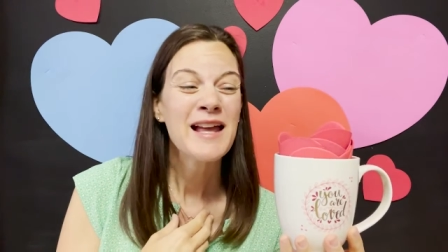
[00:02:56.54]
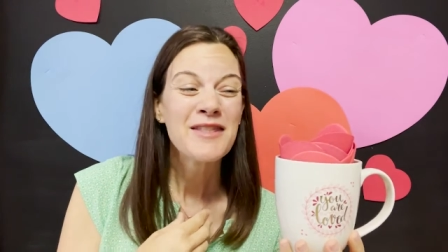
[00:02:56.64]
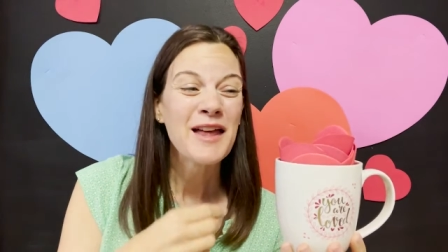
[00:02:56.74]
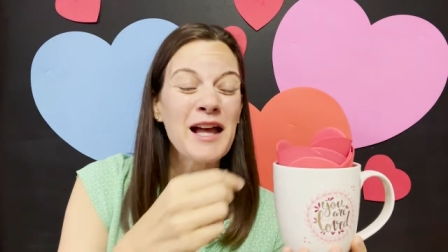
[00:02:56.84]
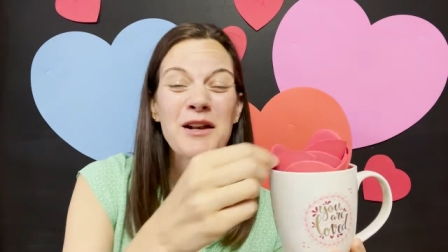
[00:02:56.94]

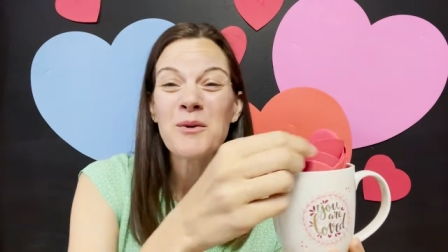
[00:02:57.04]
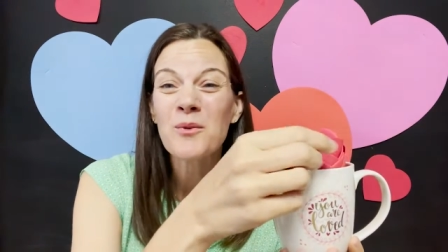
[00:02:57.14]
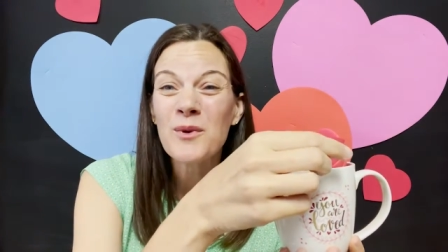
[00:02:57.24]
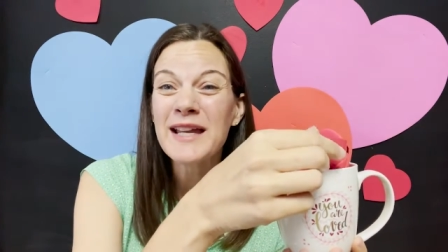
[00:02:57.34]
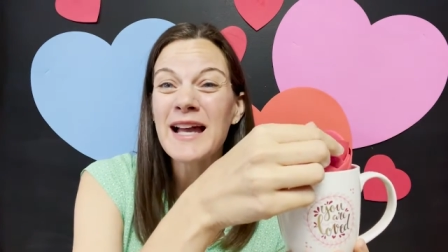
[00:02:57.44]

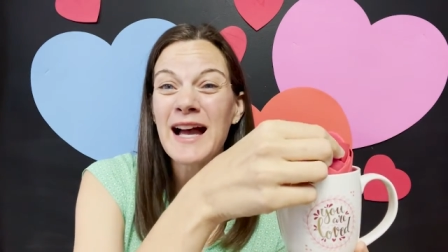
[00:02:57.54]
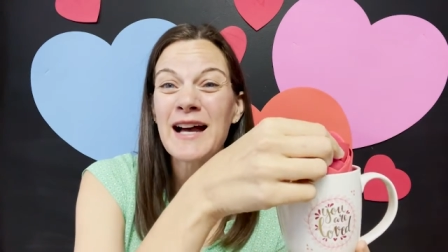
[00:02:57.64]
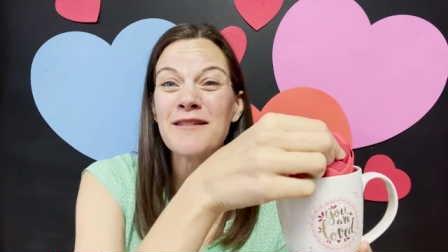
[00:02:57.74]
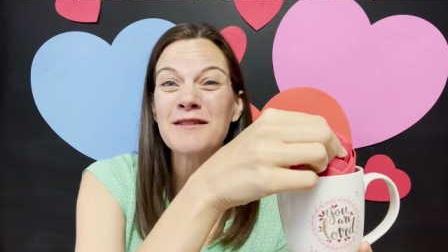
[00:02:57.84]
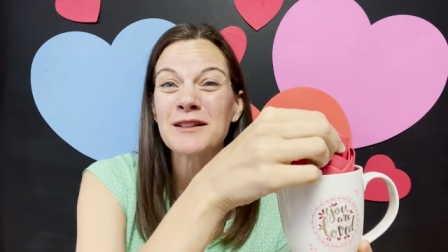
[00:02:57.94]
Then we
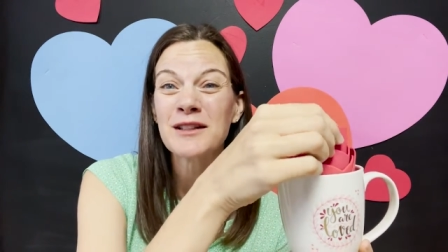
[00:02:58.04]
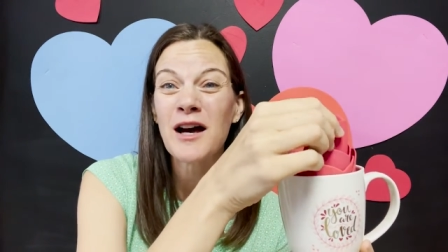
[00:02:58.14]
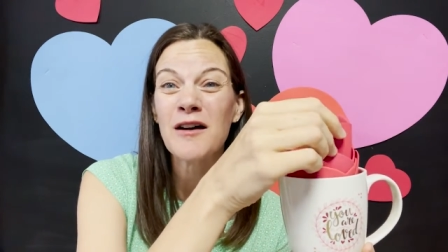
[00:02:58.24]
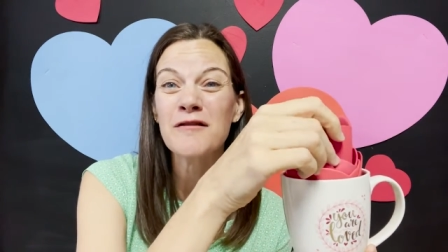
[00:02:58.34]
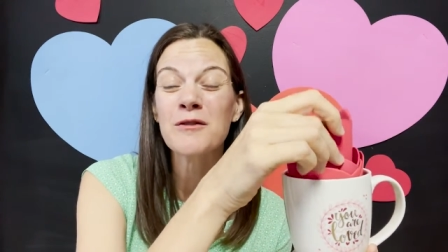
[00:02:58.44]
have
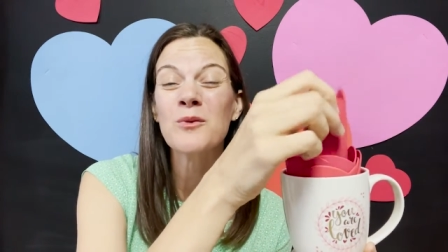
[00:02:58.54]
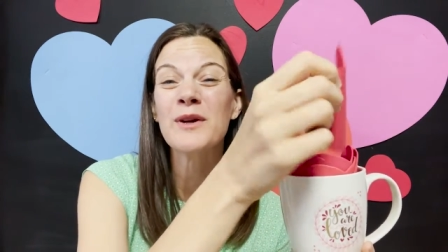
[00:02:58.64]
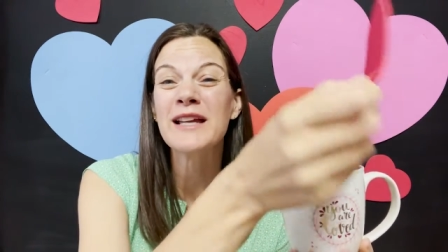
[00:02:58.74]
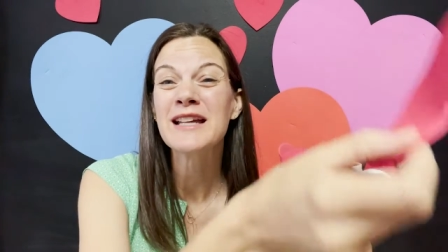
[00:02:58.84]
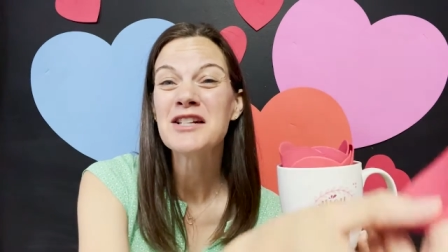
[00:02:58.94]
love
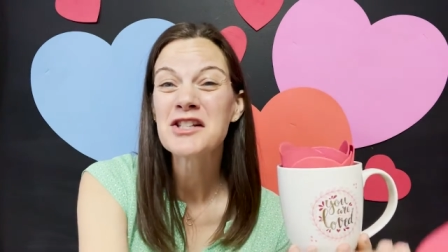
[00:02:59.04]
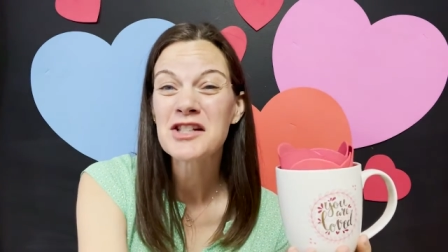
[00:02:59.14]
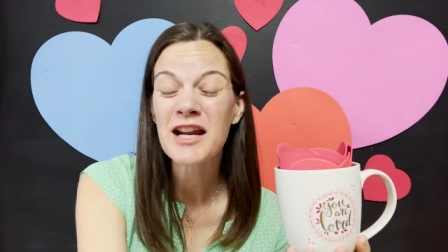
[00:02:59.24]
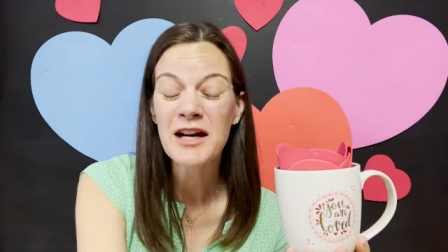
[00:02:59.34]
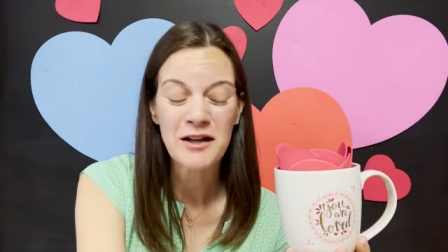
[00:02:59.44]
we can
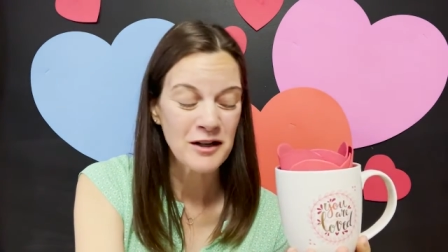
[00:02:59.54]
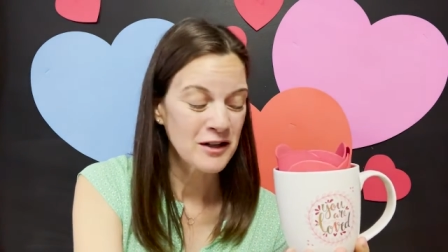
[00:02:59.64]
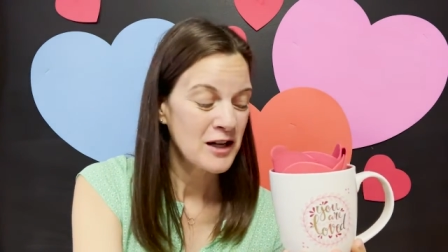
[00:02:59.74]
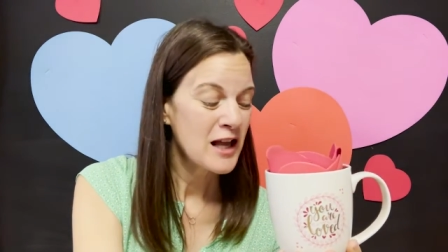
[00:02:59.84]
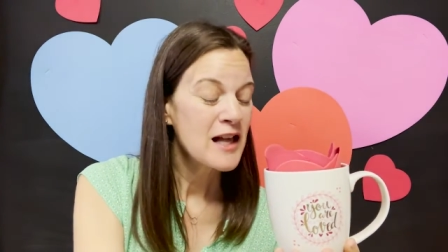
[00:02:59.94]

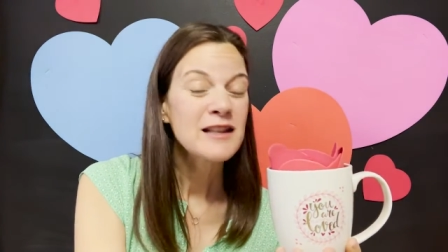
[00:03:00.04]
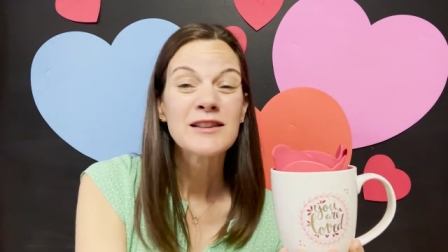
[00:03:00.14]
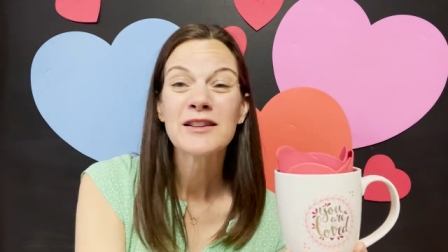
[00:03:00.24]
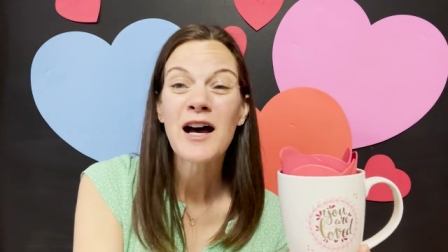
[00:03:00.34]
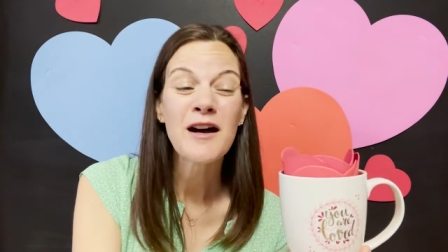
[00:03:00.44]
share,
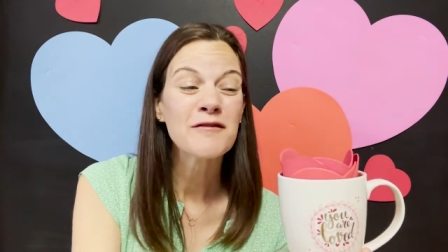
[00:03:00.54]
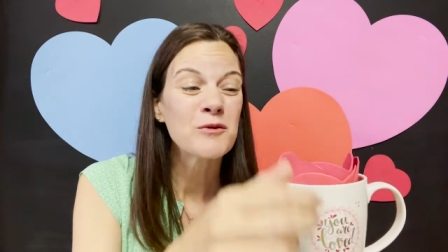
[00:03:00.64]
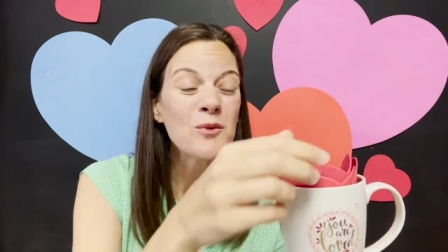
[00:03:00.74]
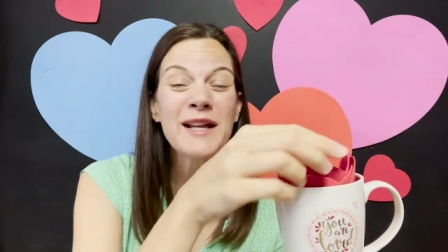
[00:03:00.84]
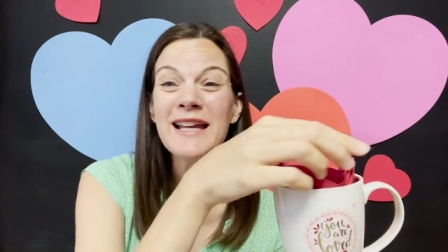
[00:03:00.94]

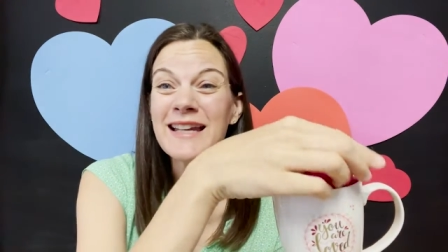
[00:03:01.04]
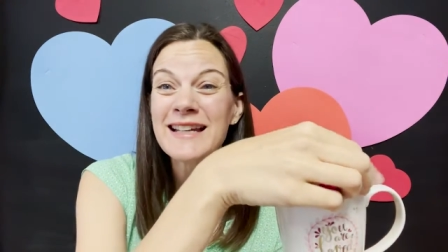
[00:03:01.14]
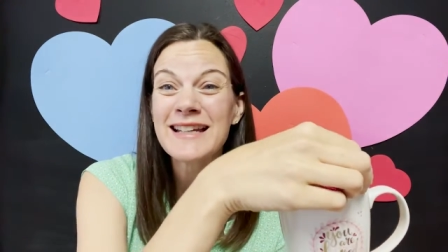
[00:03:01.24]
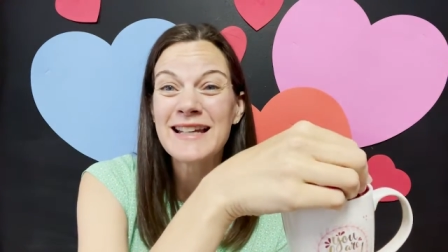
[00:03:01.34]
love we can